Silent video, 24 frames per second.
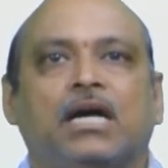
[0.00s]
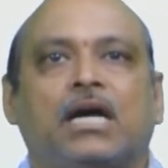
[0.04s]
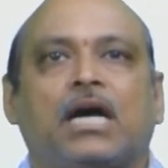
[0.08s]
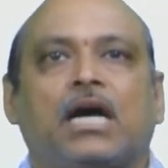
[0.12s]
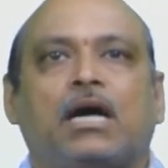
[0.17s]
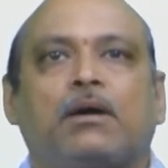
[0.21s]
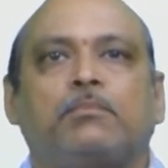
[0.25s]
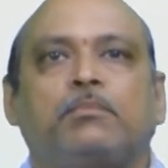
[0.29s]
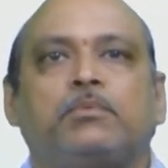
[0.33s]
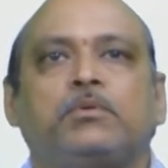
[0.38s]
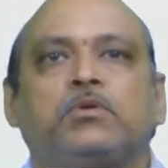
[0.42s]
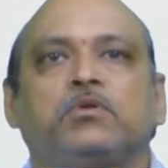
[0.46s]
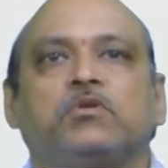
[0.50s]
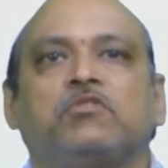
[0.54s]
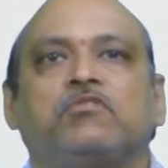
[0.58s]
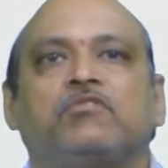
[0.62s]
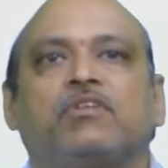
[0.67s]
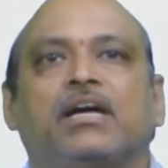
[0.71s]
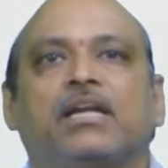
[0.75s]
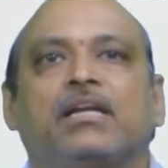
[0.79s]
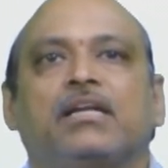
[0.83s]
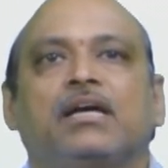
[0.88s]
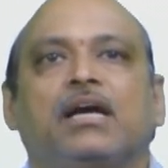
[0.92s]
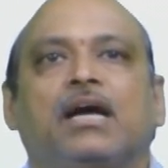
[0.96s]
up to
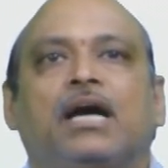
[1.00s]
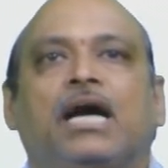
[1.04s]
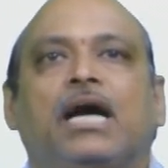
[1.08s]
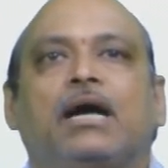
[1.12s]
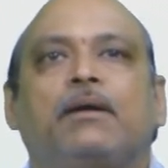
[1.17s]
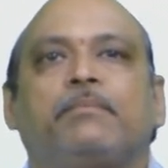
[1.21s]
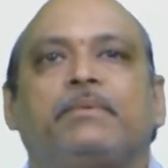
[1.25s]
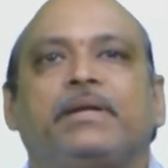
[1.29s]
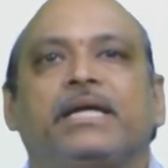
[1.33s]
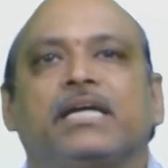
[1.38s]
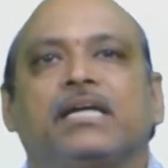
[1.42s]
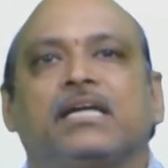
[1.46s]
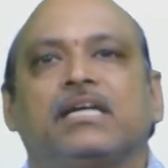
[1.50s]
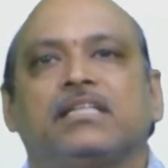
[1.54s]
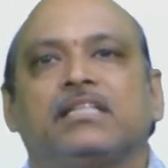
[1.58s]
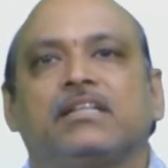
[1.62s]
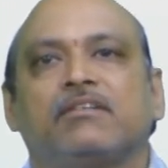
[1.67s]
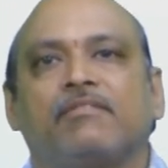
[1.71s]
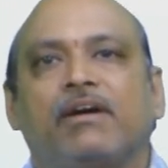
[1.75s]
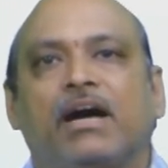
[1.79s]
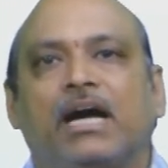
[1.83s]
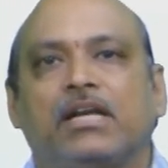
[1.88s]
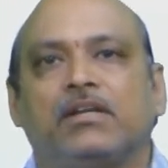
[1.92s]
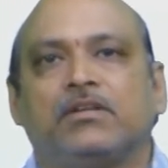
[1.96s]
1, I am taking the
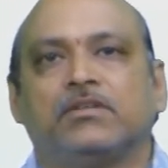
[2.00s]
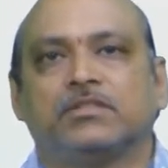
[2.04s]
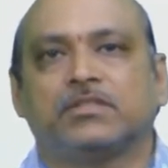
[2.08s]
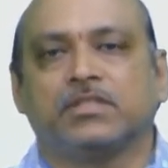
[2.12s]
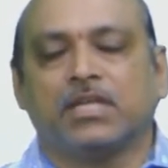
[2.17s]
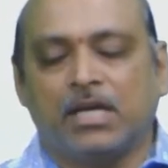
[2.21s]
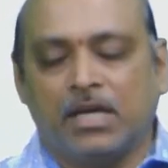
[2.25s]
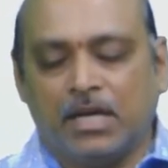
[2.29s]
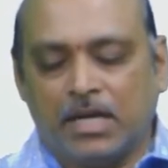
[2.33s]
values.